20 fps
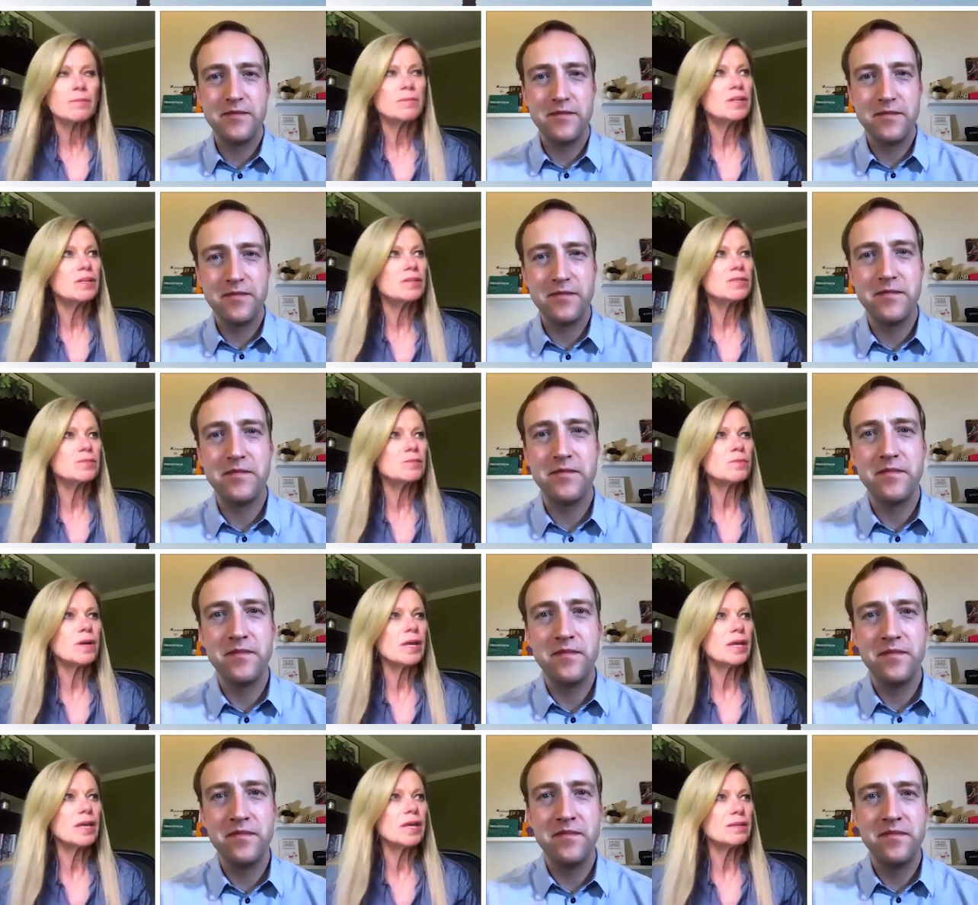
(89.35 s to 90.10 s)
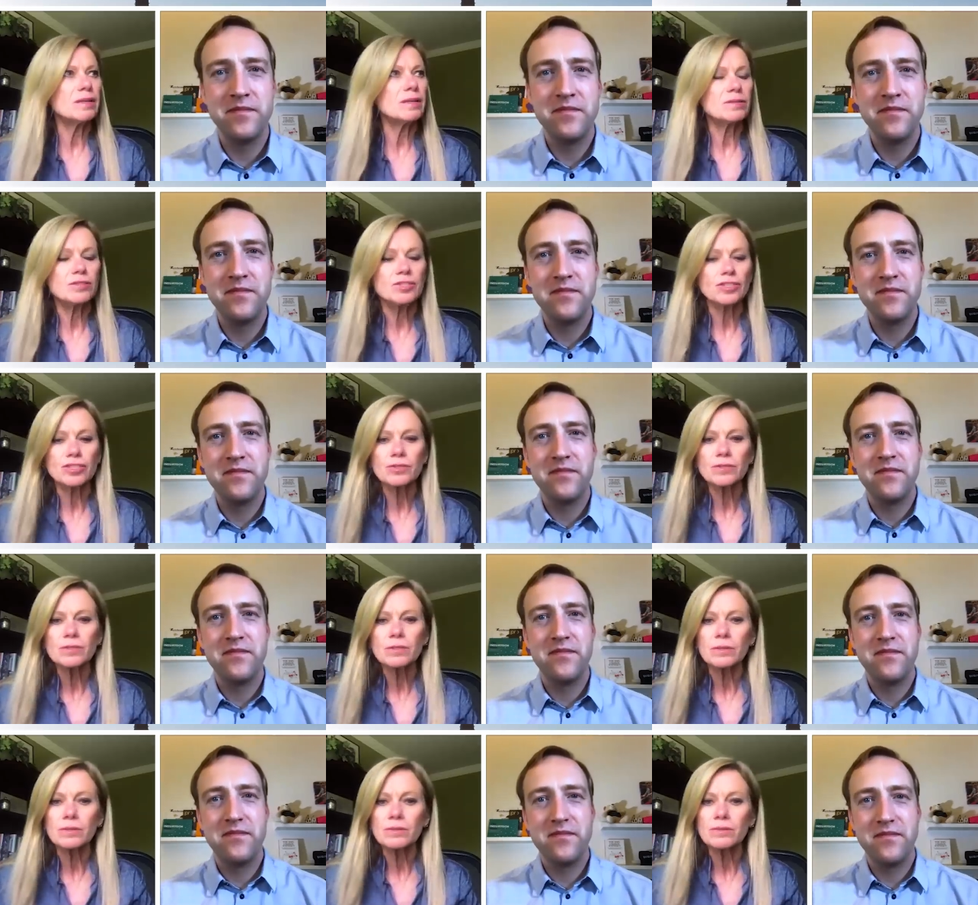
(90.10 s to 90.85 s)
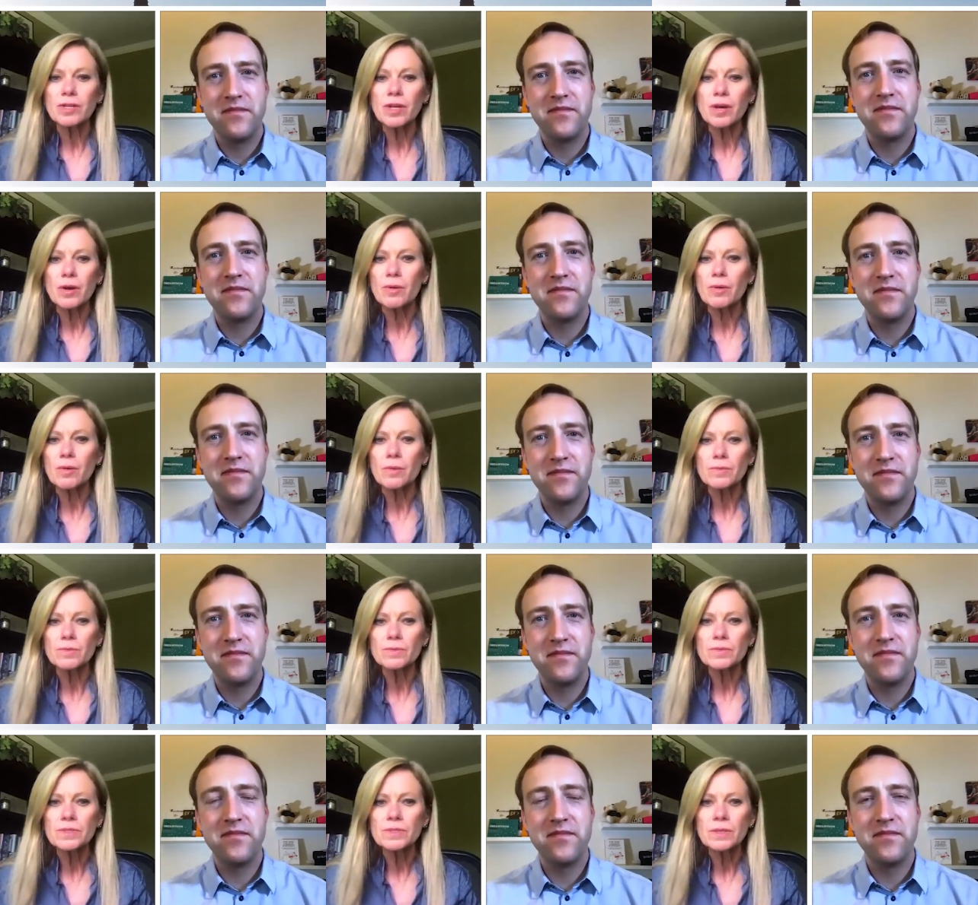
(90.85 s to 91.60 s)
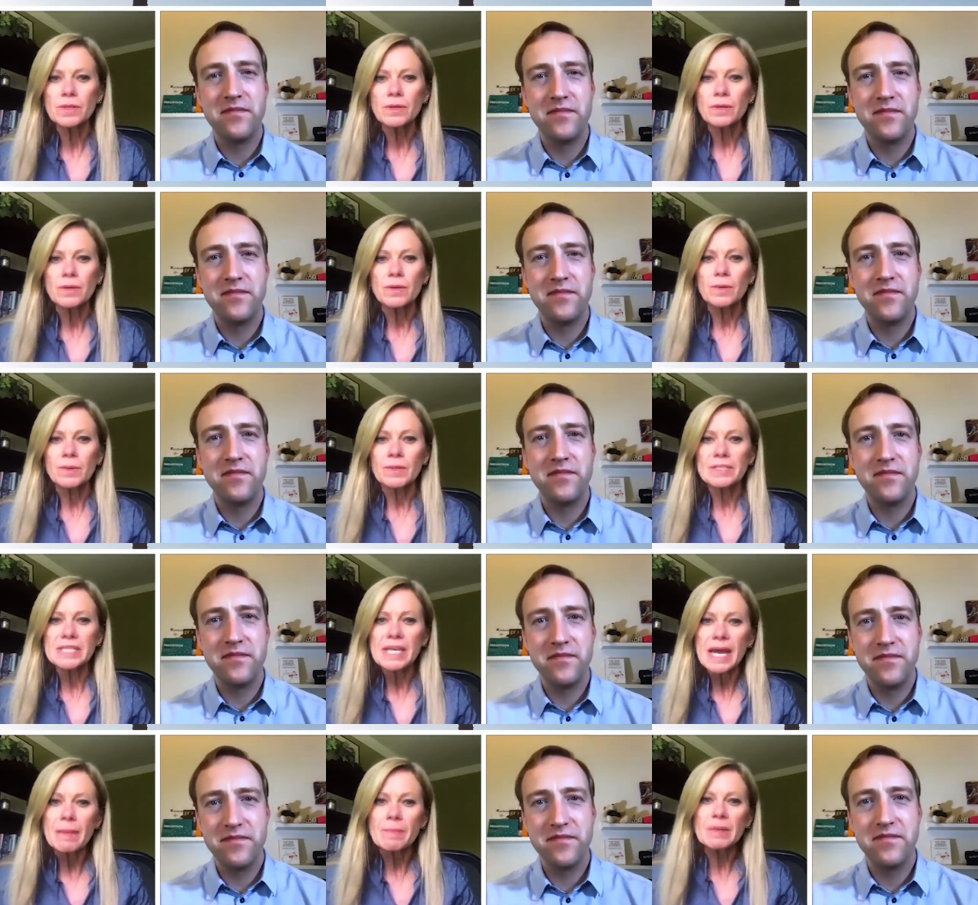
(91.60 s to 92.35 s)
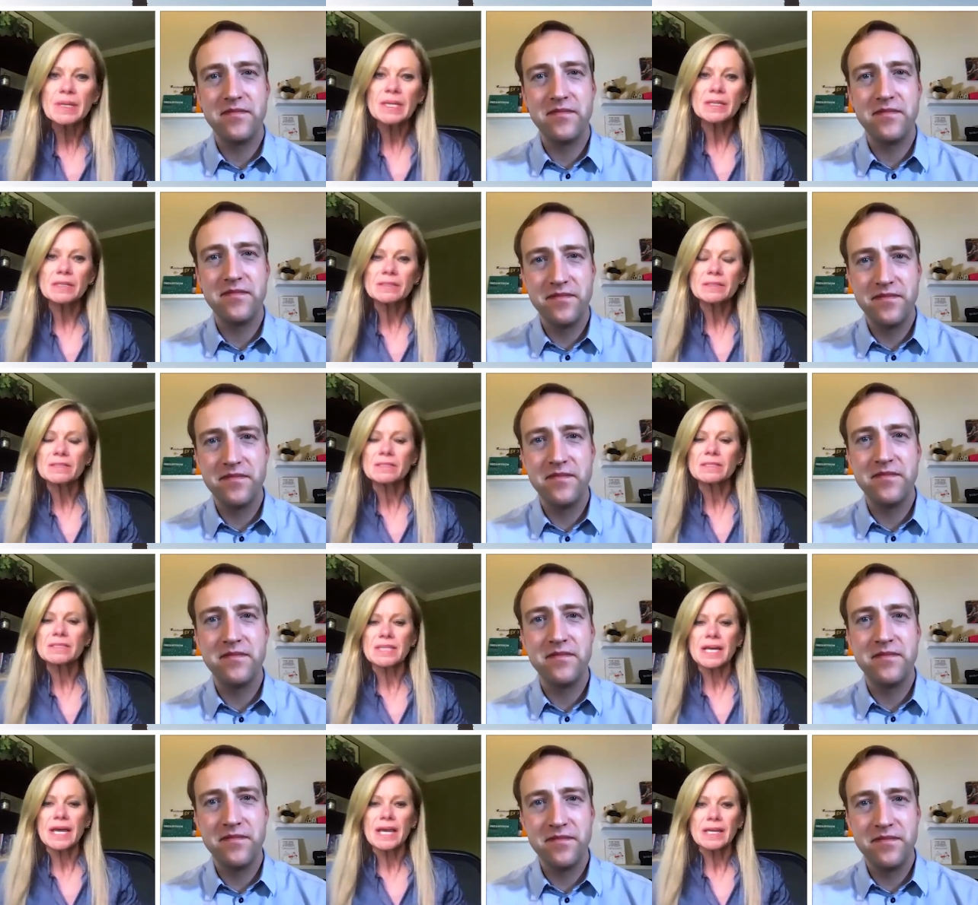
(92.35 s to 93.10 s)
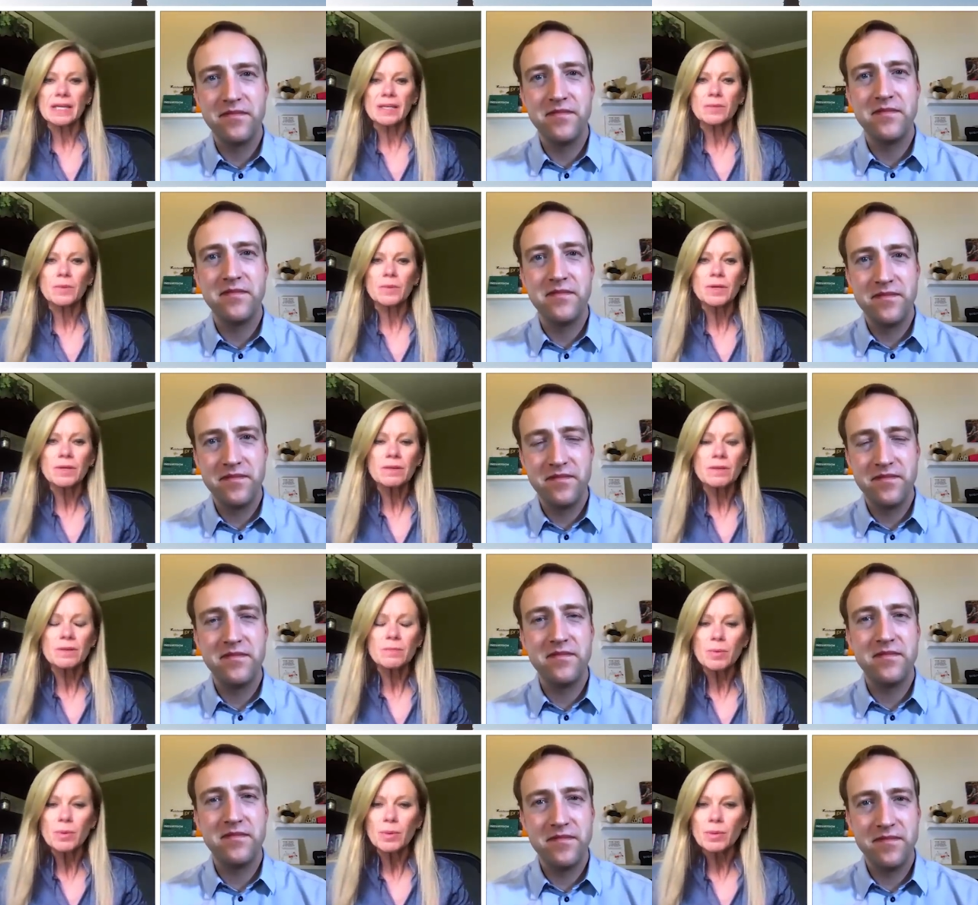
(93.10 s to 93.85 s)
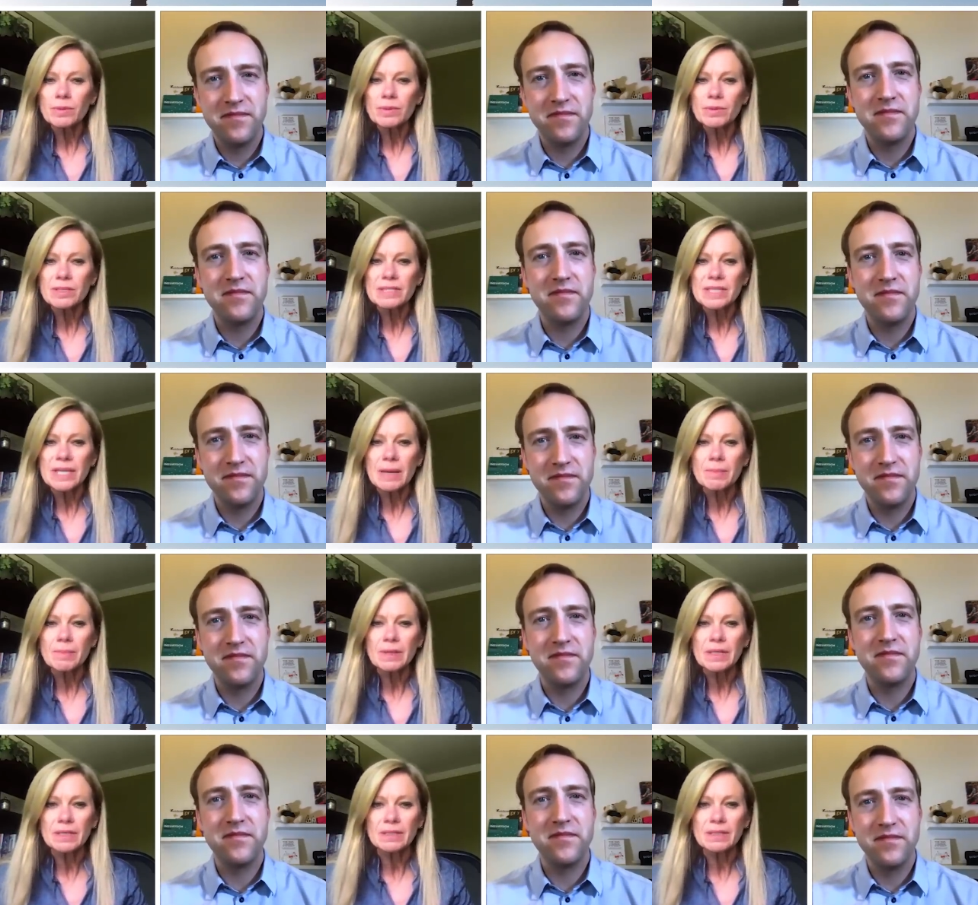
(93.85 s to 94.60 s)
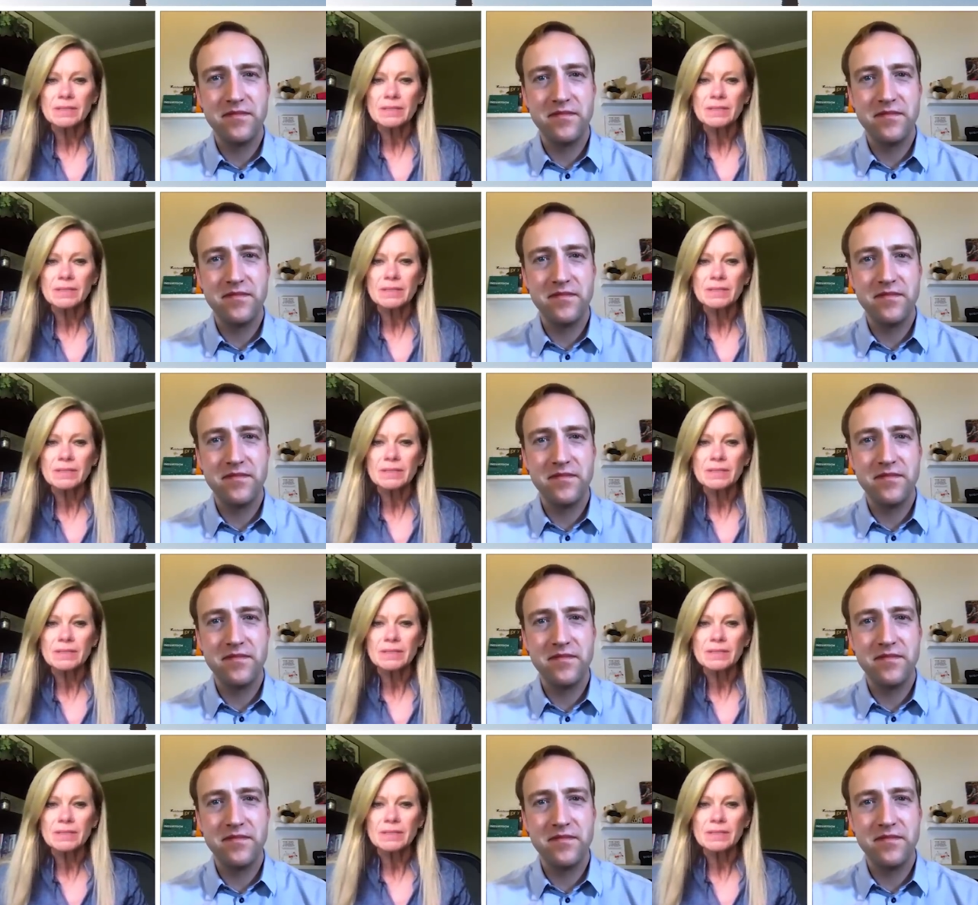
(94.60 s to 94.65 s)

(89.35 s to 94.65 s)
Speaker 1: And it's when the insurer knows what's happening in society. What are the important things happening in